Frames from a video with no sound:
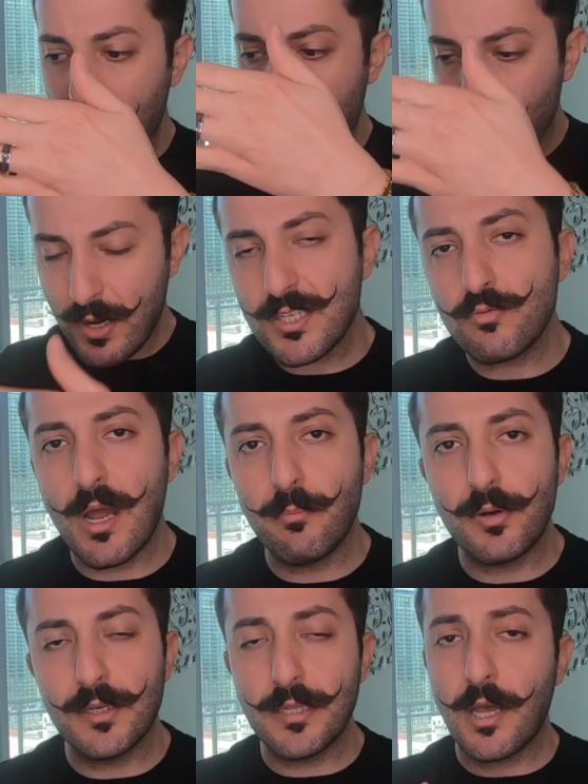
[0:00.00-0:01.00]
my restaurant
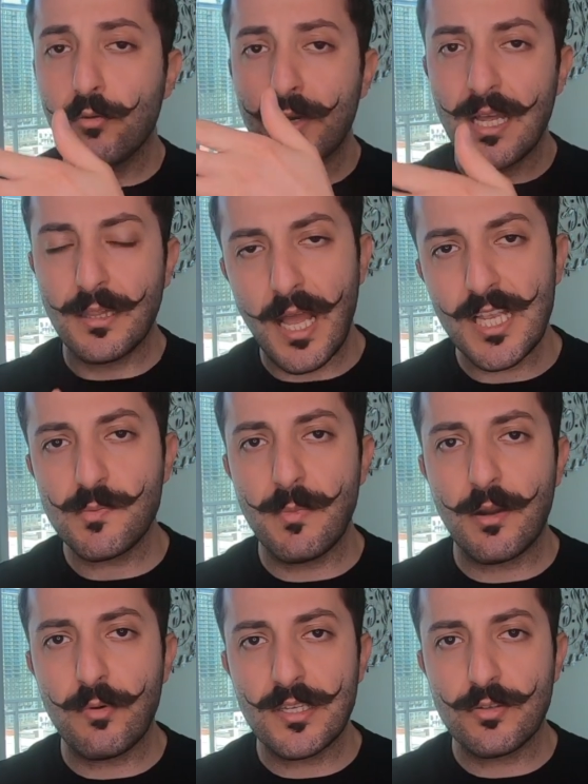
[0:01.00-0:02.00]
burned down when i lost
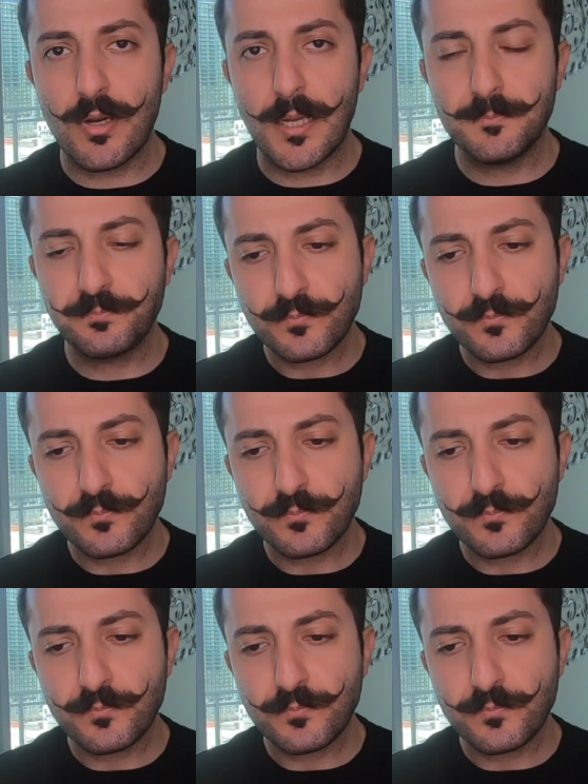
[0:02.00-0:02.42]
my restaurant